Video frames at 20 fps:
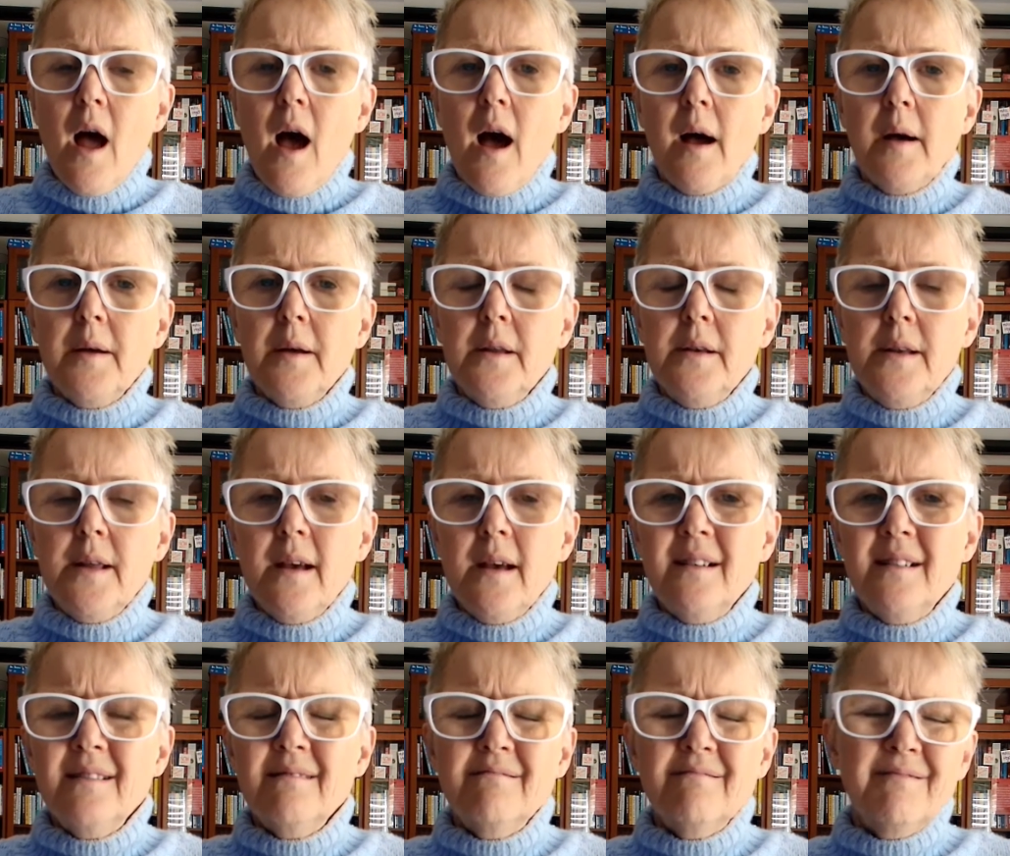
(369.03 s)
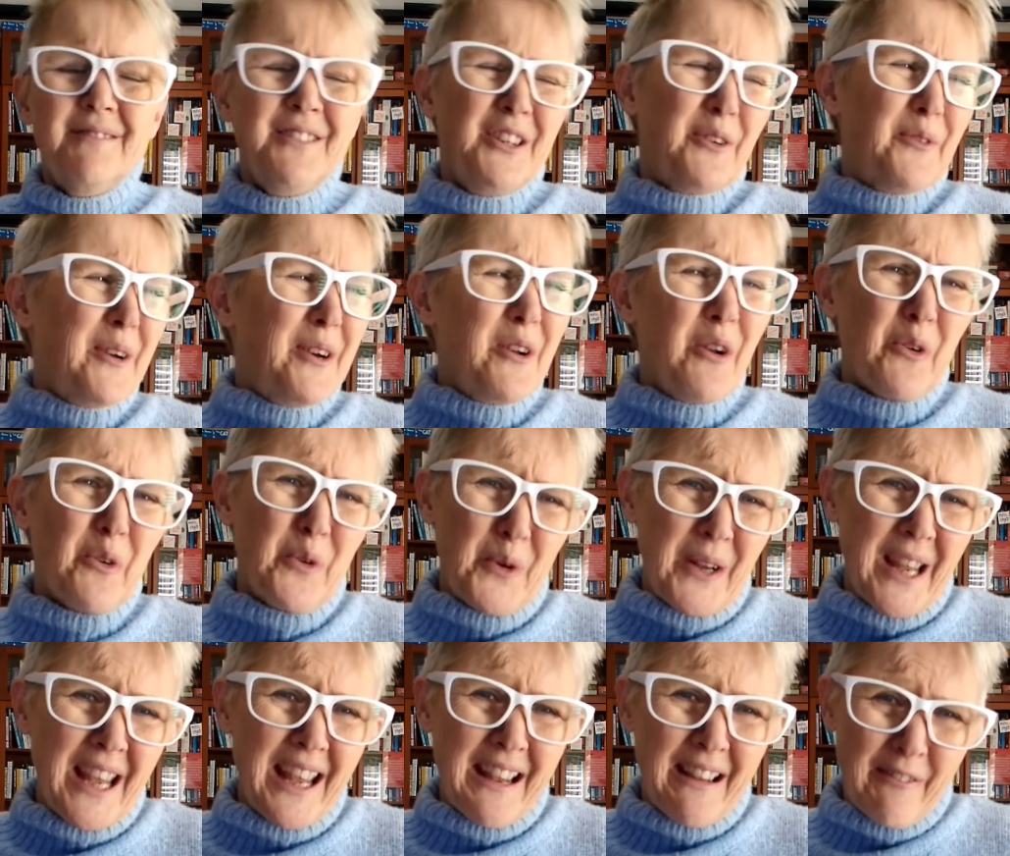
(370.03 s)
Now, we're not
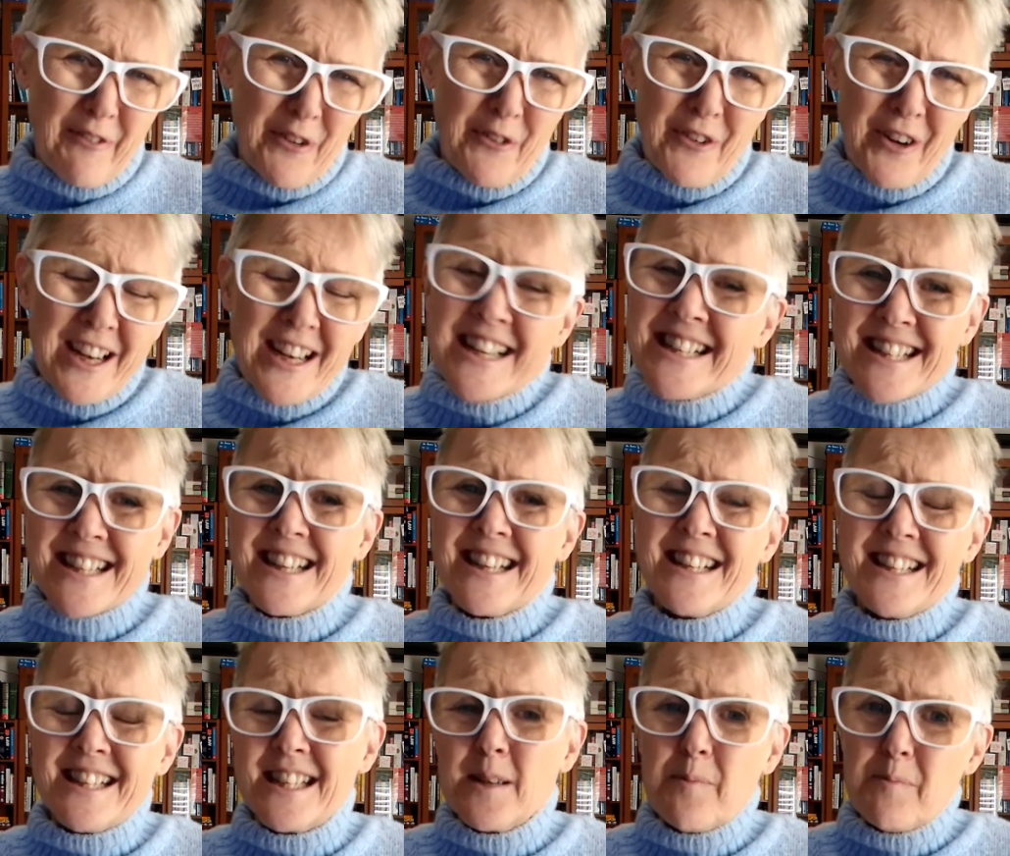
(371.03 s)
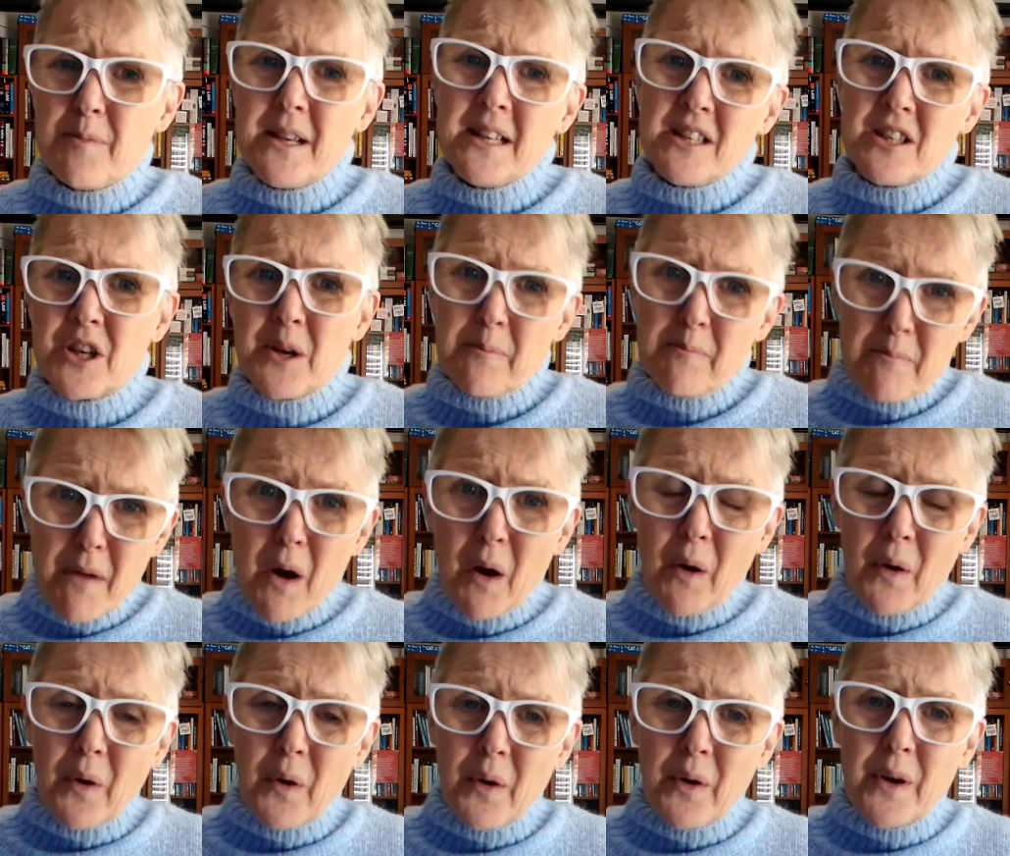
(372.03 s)
looking for reasons to bitch and
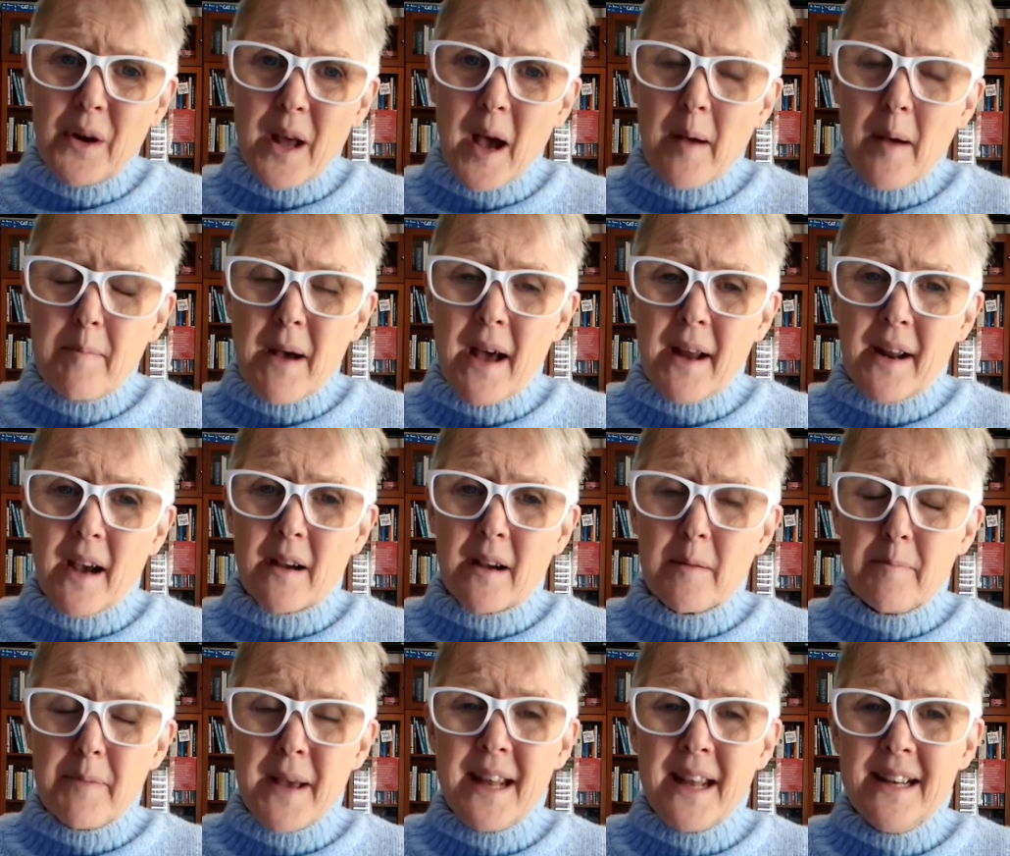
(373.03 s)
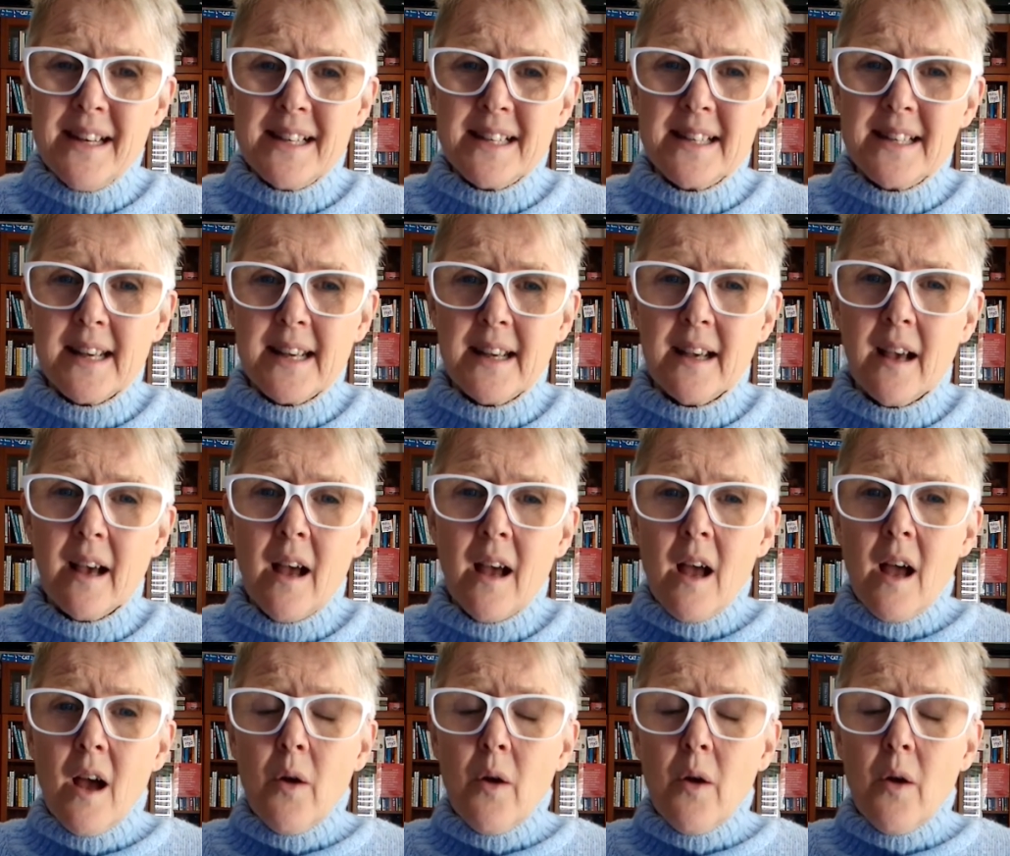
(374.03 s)
moan about our competitors here.